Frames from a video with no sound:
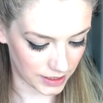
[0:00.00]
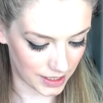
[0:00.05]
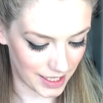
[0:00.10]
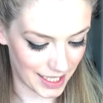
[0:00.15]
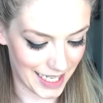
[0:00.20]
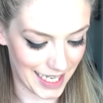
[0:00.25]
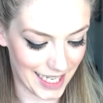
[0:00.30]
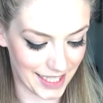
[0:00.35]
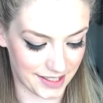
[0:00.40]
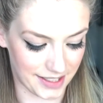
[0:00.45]

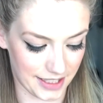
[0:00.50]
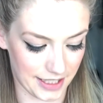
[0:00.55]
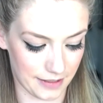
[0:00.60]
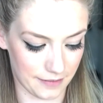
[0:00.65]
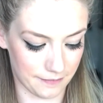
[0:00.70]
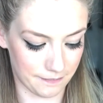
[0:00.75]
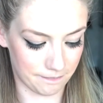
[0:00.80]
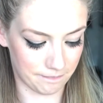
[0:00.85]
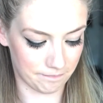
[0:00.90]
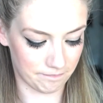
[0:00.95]
Lissa.
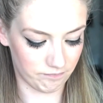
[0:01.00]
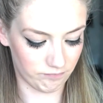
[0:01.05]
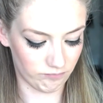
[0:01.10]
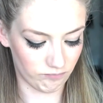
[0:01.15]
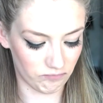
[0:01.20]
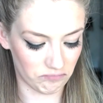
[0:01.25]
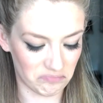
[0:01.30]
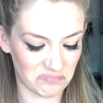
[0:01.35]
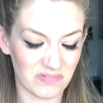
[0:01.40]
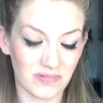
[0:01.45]

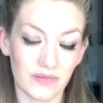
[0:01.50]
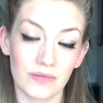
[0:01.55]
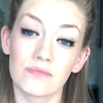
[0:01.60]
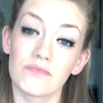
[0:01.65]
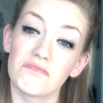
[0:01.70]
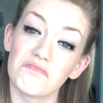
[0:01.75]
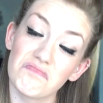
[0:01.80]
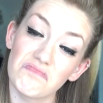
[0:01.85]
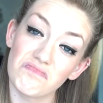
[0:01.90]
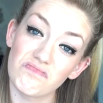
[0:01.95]

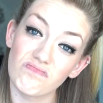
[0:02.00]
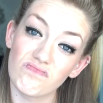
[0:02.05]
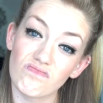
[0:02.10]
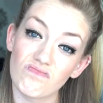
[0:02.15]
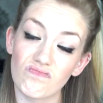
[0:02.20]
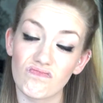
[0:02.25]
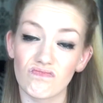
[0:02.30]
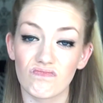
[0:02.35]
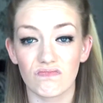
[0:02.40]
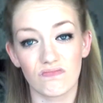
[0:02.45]

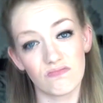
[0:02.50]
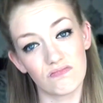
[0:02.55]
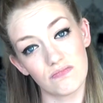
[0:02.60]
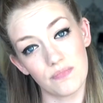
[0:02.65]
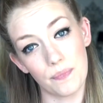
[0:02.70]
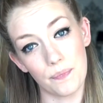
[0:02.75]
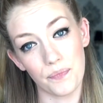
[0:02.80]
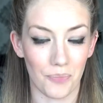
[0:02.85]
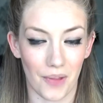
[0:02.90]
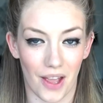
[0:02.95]
Mm,
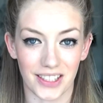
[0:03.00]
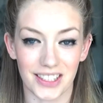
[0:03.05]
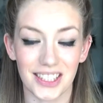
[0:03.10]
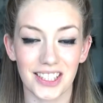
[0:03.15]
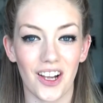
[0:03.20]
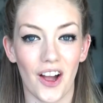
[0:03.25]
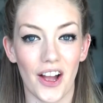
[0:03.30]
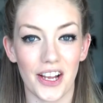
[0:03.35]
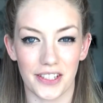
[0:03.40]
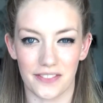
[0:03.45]
I can
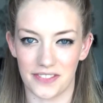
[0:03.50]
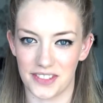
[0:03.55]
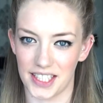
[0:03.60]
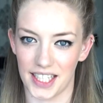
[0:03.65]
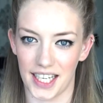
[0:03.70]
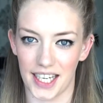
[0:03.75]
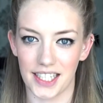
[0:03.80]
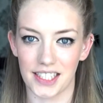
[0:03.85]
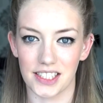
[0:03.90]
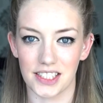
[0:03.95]
kind of
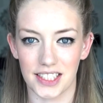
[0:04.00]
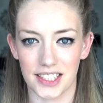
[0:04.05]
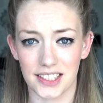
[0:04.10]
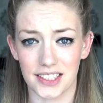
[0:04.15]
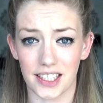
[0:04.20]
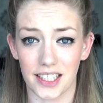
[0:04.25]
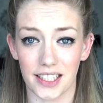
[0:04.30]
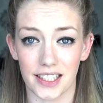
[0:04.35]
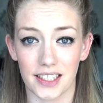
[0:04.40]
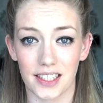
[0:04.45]
see it. She's
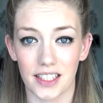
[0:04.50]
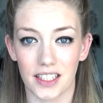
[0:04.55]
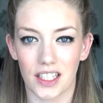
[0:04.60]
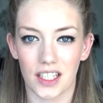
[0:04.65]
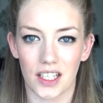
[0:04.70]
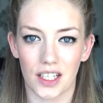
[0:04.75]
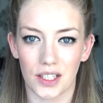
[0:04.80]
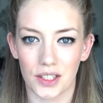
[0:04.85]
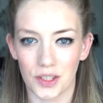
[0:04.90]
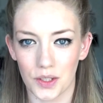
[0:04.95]
like
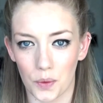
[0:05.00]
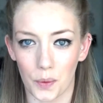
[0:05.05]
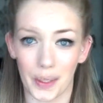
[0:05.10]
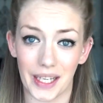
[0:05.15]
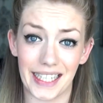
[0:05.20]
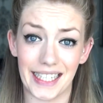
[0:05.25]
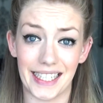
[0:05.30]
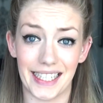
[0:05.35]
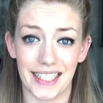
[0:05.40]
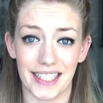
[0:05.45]

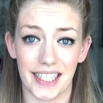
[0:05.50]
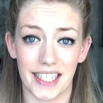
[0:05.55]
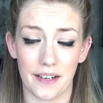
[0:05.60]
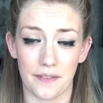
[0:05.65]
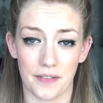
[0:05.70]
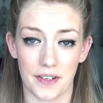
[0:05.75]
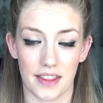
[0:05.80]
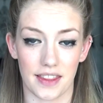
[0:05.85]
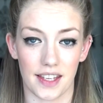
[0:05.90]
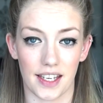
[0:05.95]
queen and
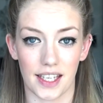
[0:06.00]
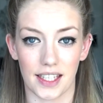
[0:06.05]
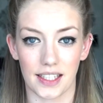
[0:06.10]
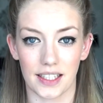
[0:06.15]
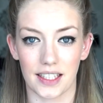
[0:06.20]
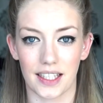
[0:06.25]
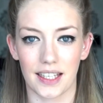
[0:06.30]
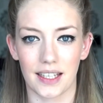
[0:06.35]
everything.